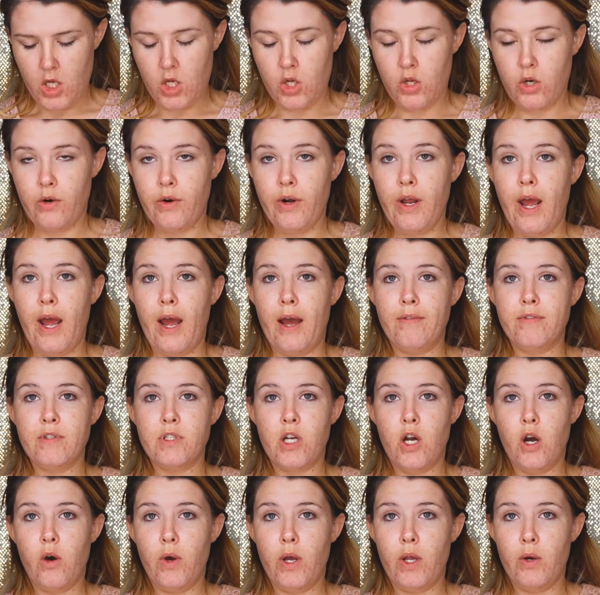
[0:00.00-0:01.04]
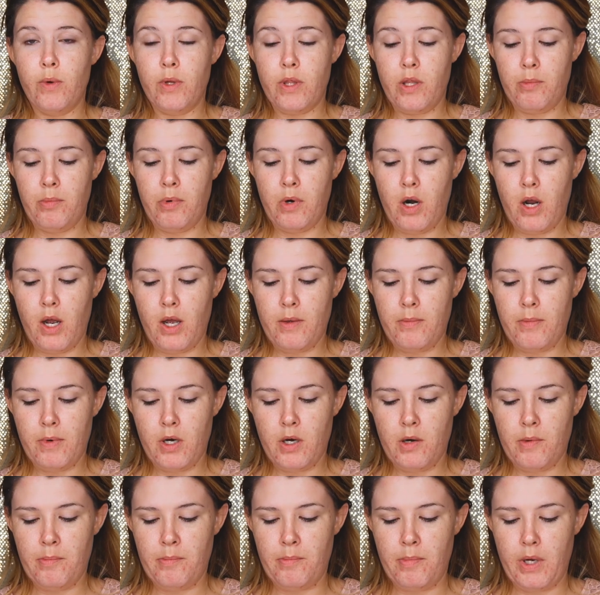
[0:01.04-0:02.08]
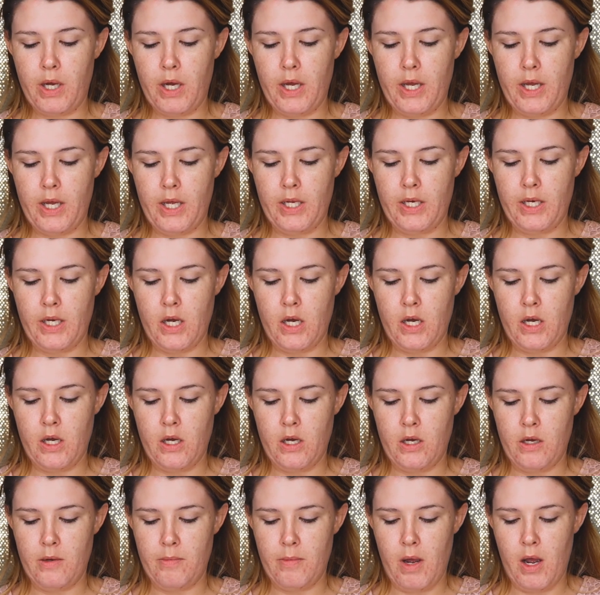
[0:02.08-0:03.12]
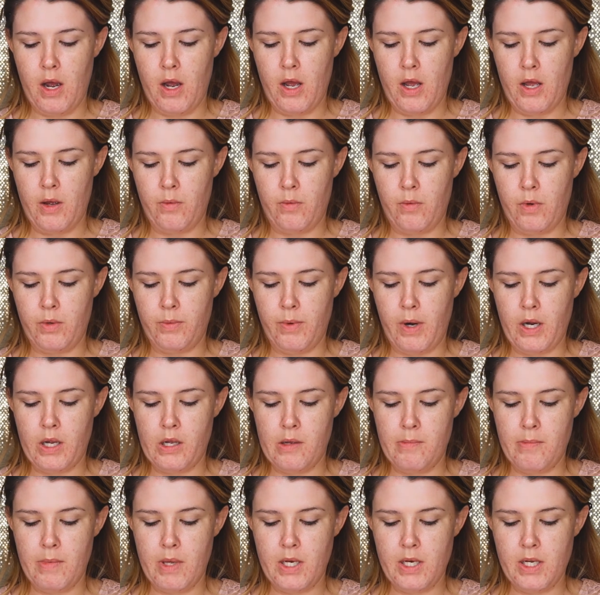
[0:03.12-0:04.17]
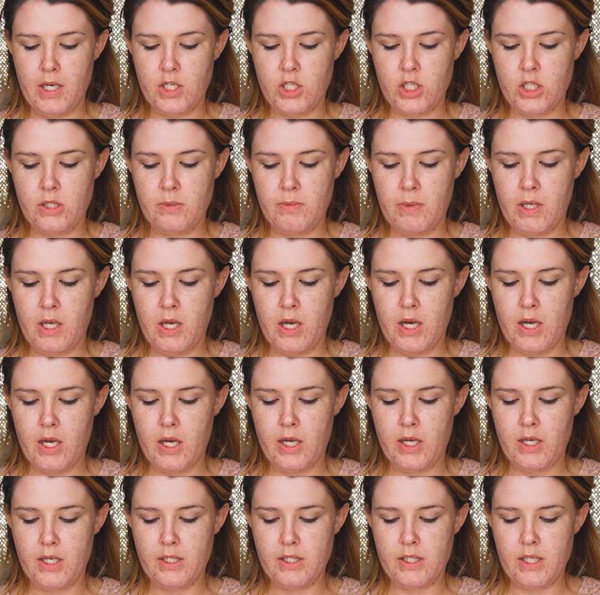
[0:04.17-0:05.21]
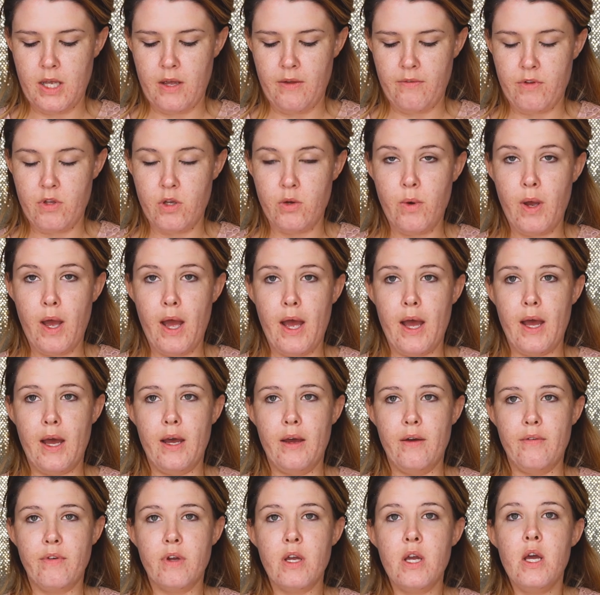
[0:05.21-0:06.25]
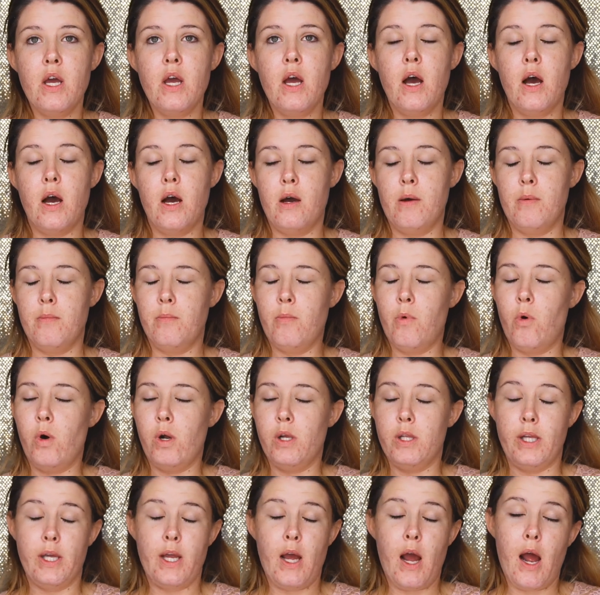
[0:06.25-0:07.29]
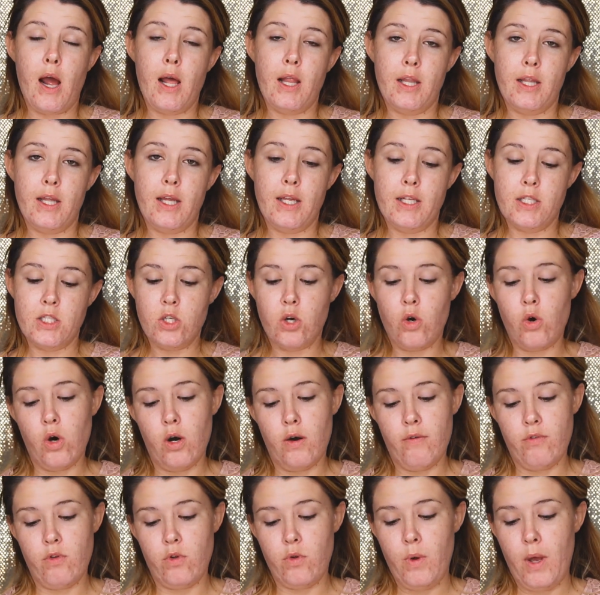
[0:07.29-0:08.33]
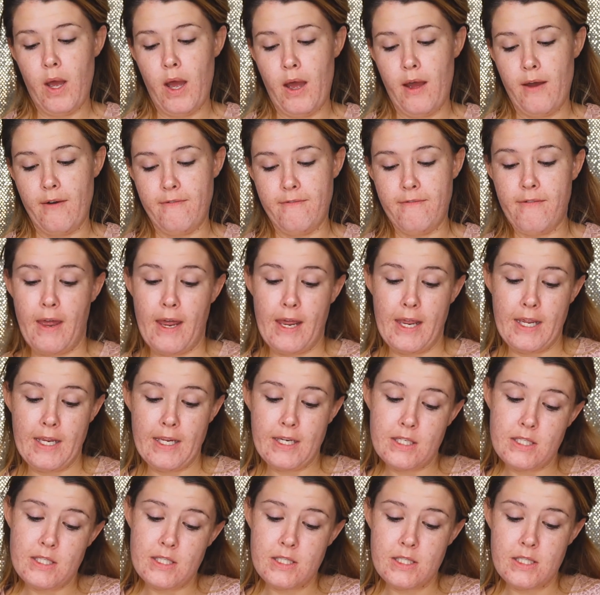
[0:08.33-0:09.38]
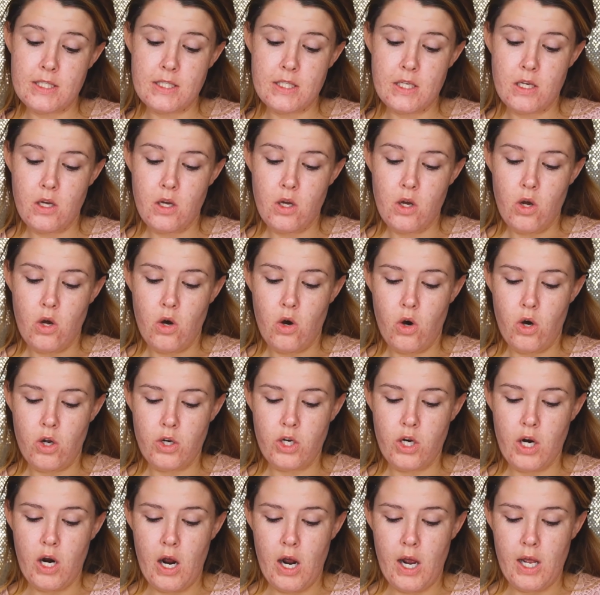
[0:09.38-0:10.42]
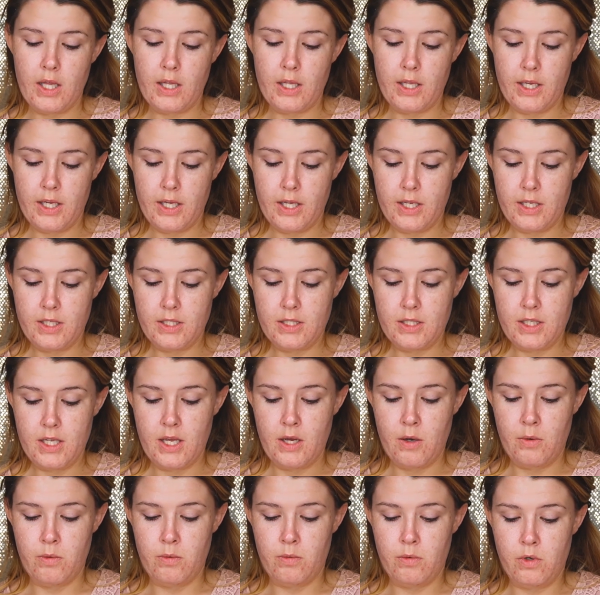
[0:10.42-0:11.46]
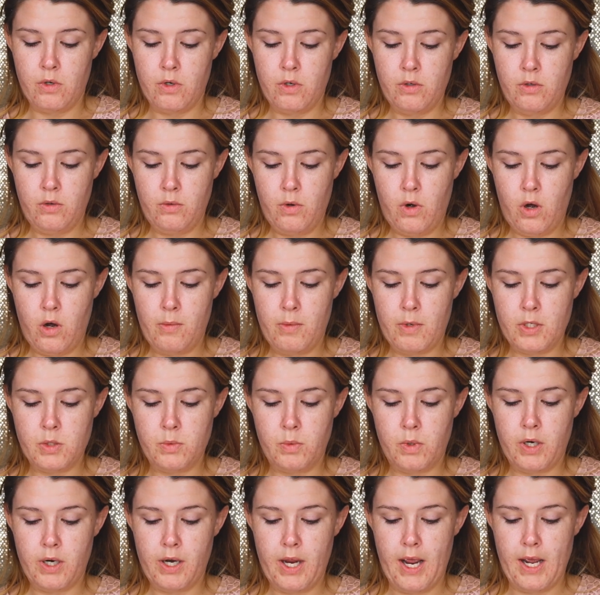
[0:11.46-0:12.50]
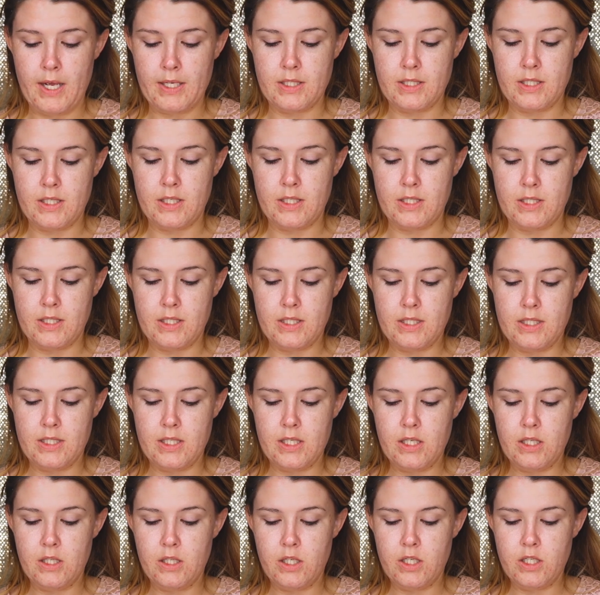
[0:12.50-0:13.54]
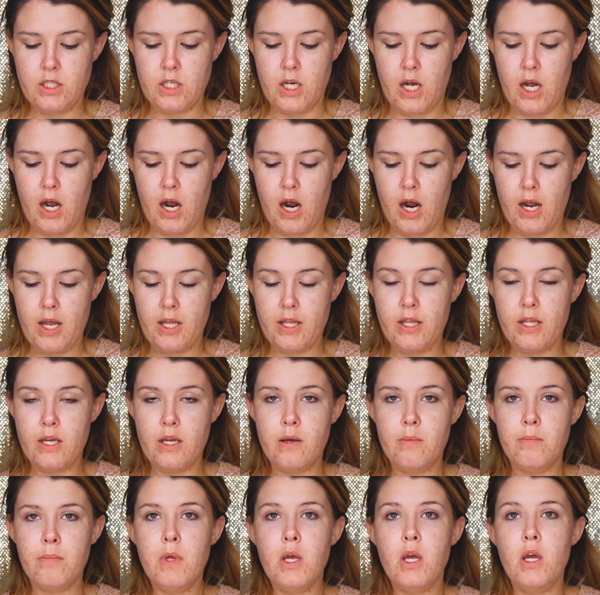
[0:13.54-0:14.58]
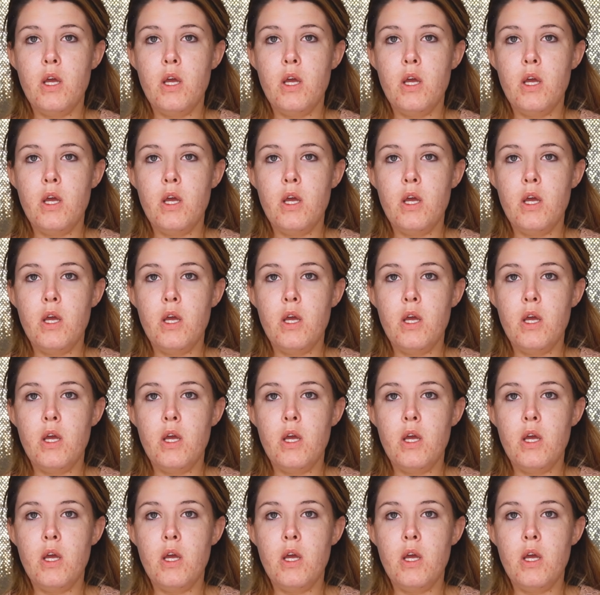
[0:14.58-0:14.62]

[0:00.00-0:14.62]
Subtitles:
You don't have to go in with a primer, but I would recommend it just because if you have oily eyelids or if you have veins on your eyelids, it will almost work as a concealer to hide them.